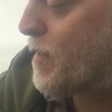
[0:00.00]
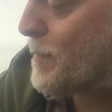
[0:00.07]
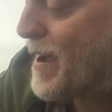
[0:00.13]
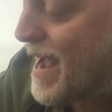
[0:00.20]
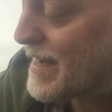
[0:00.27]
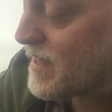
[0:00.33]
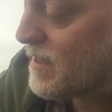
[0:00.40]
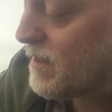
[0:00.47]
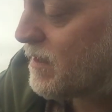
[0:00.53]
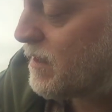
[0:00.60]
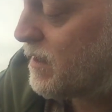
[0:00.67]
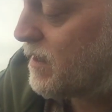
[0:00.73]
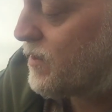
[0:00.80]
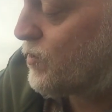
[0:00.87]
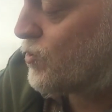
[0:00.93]
the mat.
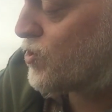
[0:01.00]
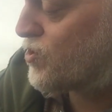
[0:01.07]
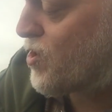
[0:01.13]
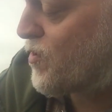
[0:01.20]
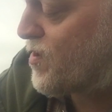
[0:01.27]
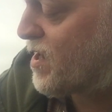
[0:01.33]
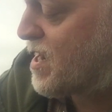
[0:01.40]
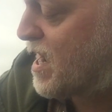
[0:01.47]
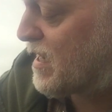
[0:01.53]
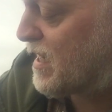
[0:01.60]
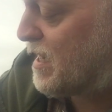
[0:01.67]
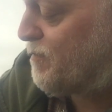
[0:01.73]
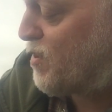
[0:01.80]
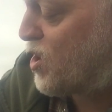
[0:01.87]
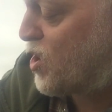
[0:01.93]
You stroke a
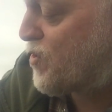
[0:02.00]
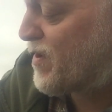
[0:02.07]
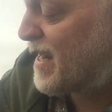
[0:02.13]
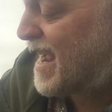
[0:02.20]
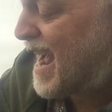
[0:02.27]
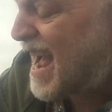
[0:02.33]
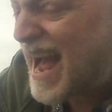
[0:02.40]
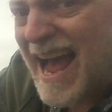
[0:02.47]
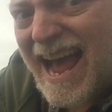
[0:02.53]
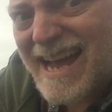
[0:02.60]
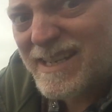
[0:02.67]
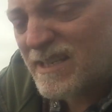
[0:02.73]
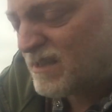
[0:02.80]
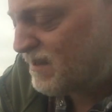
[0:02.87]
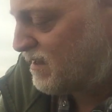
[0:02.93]
cuddly, purring
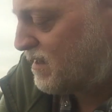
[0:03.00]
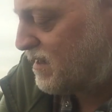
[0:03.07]
hat.